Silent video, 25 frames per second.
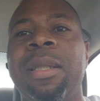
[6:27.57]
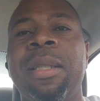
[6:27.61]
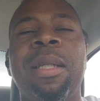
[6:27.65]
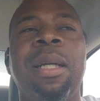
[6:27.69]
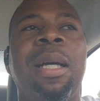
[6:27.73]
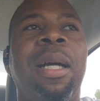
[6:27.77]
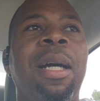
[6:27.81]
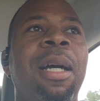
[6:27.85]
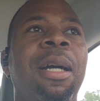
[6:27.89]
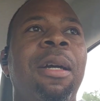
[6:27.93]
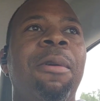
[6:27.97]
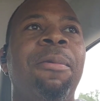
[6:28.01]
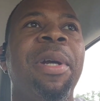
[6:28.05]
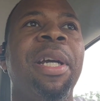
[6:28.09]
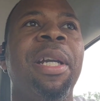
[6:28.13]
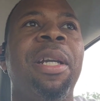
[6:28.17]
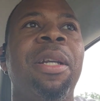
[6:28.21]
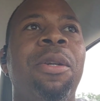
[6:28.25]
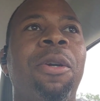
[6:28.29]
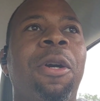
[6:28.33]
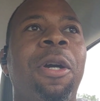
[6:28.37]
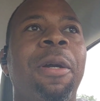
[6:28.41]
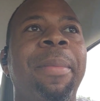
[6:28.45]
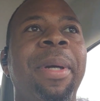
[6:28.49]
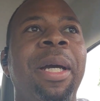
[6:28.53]
uh, ring the
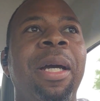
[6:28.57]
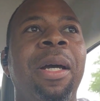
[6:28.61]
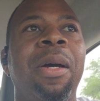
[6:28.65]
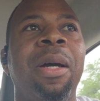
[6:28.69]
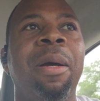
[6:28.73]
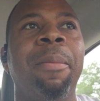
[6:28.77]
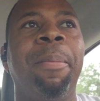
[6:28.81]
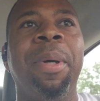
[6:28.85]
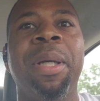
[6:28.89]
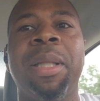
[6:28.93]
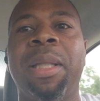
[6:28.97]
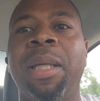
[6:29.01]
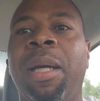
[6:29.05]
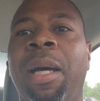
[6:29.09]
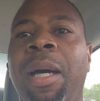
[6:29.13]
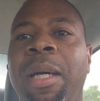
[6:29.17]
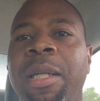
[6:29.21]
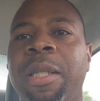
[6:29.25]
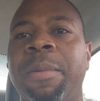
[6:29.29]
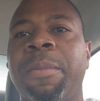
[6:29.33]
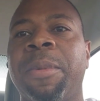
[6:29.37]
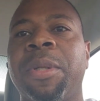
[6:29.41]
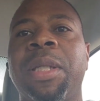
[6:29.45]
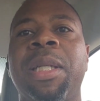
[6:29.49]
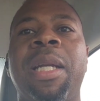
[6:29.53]
doorbell, and put the
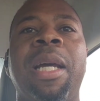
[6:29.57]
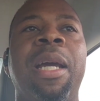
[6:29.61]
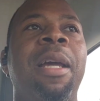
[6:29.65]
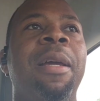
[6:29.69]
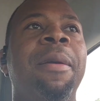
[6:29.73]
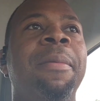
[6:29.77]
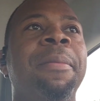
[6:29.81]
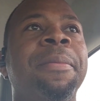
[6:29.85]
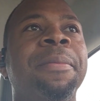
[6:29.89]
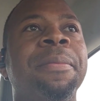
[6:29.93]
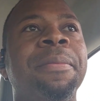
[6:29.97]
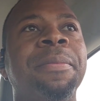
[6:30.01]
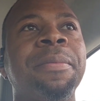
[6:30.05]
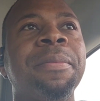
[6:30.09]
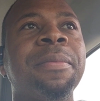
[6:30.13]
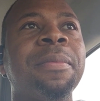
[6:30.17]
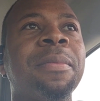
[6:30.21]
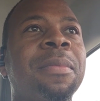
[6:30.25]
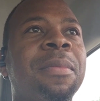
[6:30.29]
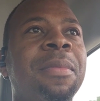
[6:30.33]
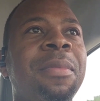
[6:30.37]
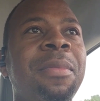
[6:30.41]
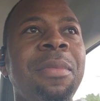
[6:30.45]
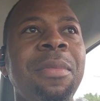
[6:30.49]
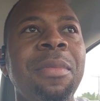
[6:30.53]
customer's name
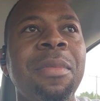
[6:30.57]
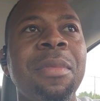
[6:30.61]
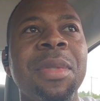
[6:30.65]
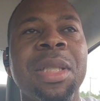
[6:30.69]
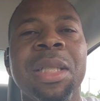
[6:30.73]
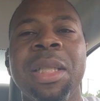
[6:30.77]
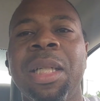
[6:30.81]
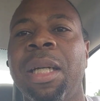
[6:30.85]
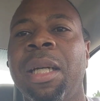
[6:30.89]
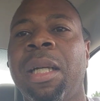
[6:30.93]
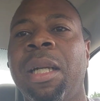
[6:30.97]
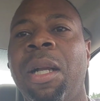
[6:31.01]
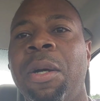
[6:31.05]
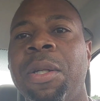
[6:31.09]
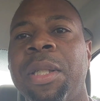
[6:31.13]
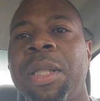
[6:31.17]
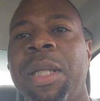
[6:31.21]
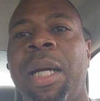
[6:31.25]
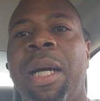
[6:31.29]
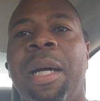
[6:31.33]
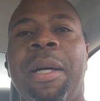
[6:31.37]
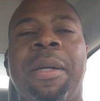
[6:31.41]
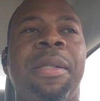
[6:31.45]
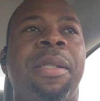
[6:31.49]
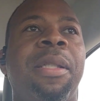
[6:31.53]
and close it
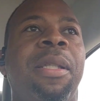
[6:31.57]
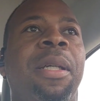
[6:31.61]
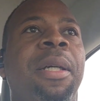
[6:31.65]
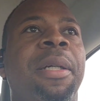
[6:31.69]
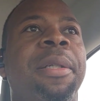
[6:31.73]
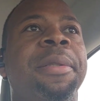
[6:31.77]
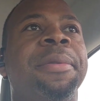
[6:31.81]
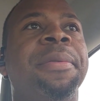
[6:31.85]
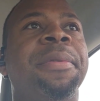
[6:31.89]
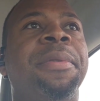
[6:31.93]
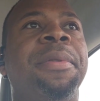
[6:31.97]
out. So,